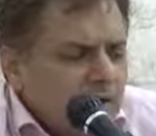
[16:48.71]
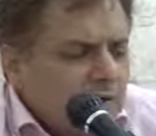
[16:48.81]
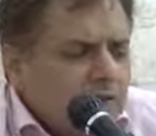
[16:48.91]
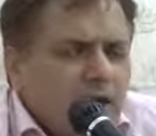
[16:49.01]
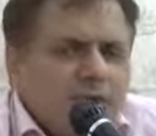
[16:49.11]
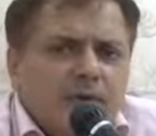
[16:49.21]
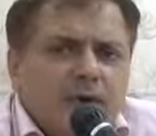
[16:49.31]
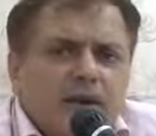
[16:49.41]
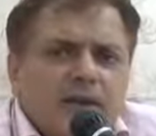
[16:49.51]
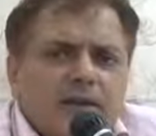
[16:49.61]
So that
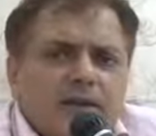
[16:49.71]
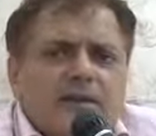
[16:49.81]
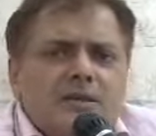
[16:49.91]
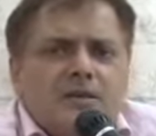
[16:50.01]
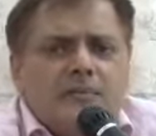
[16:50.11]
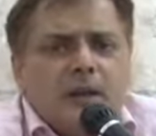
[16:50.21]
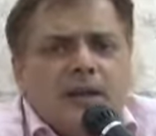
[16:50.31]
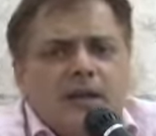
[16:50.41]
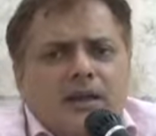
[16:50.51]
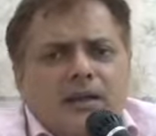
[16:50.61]
way this
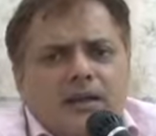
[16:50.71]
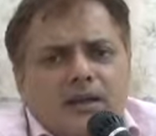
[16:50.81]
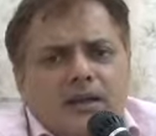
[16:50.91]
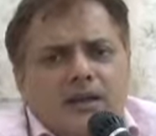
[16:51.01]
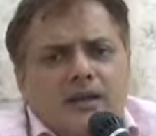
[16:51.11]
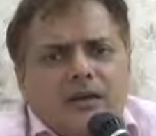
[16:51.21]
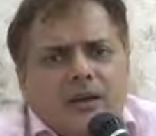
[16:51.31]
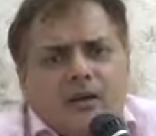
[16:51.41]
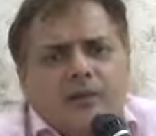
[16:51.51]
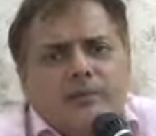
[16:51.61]
money
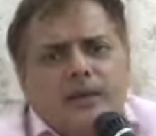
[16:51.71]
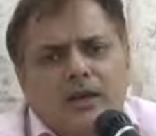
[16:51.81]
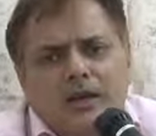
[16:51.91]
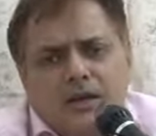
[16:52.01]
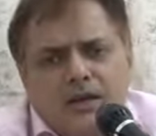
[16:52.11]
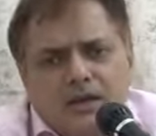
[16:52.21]
cannot be